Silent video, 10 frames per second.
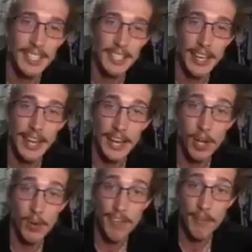And I go
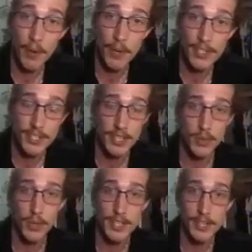right for my whizzer. See the
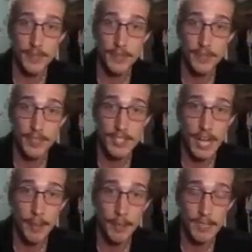whizzer?
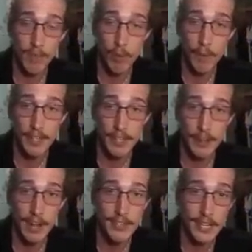Stopping his forward momentum,
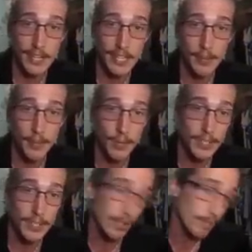outside leg up with a
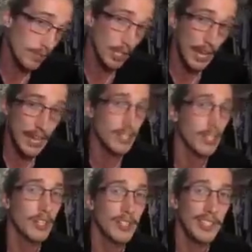whizzer. Classic,
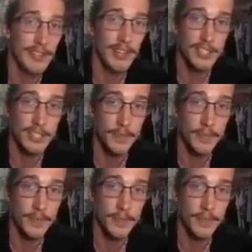good defense.